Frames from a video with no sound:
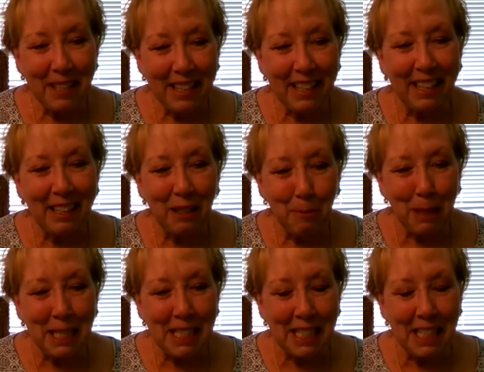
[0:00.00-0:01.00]
Yeah,
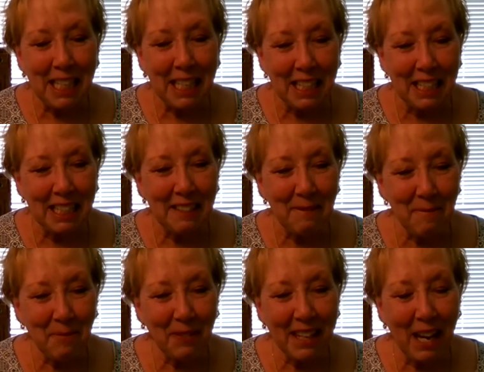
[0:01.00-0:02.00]
BC, and
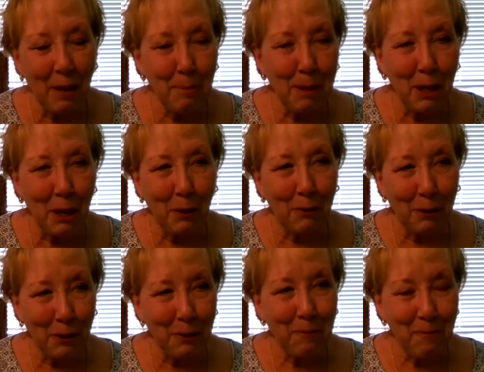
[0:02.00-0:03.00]
I've been all
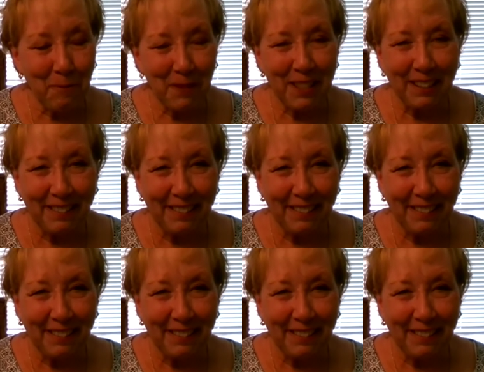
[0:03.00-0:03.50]
over. So